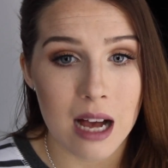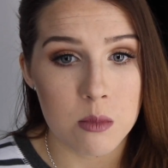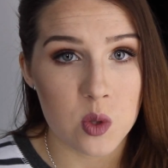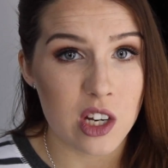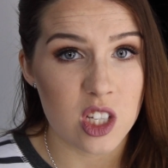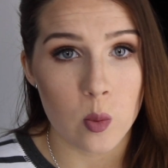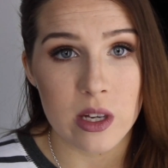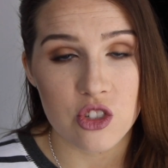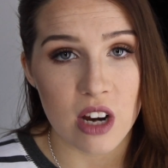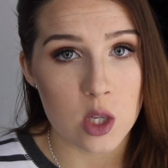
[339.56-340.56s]
so I just
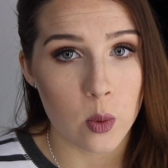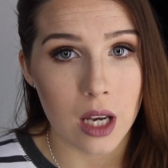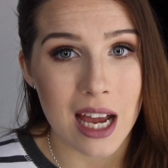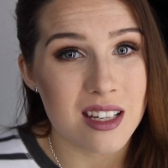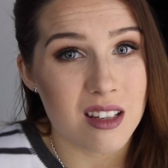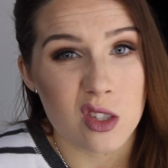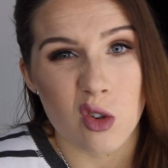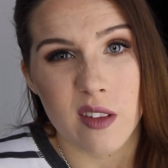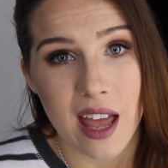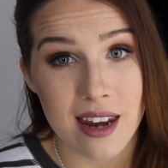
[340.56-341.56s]
went straight to a lighting
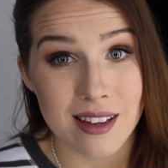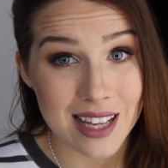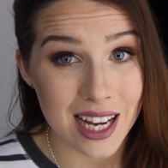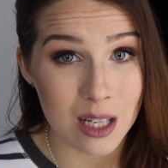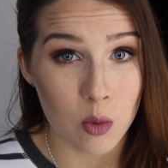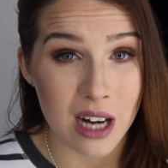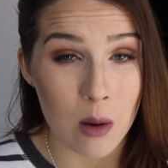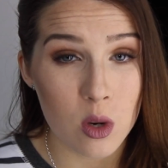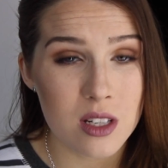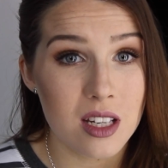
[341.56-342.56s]
store and they had exactly what I
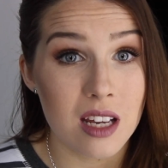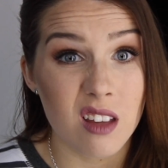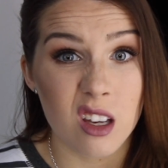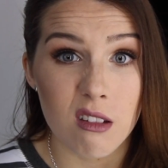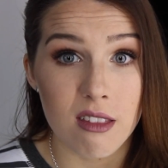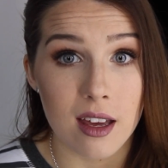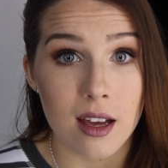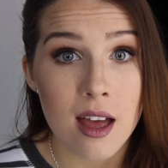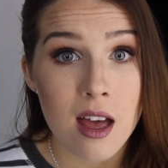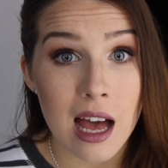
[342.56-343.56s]
wanted, and the girl
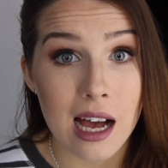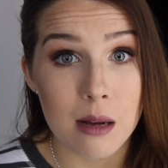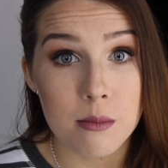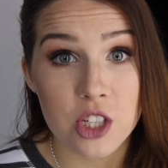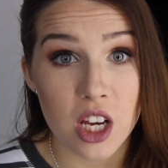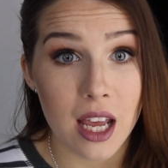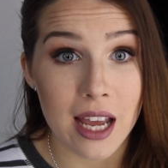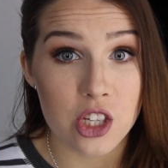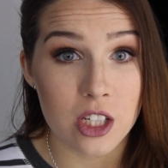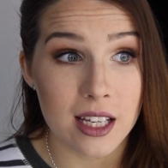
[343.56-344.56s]
there, she
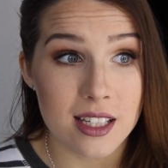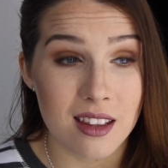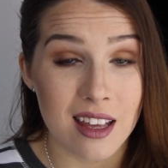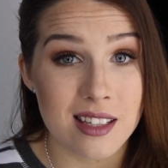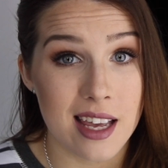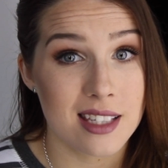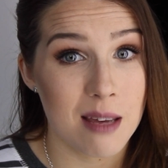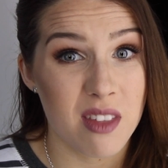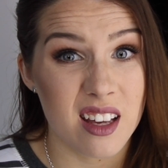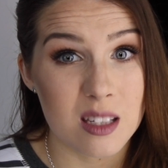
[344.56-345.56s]
actually did the exact
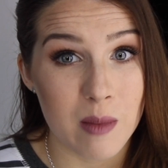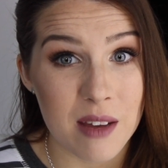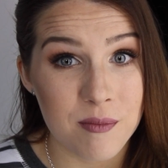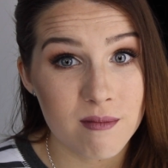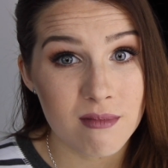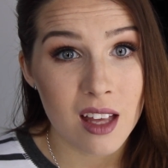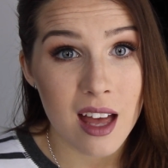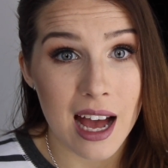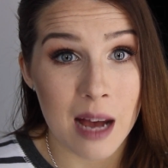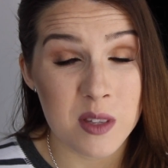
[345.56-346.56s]
same thing as me,
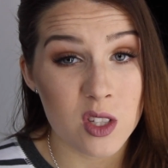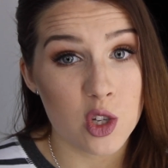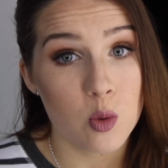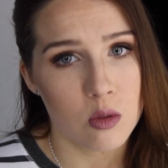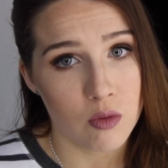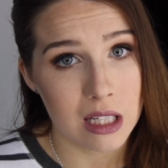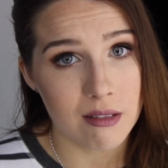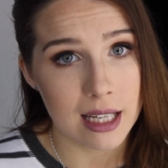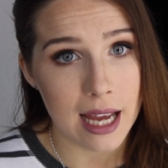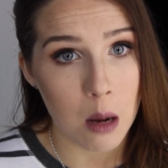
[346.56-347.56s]
and so she was really,
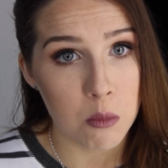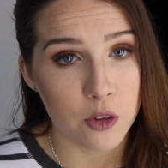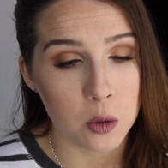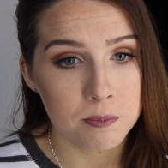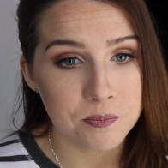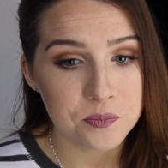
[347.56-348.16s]
really helpful.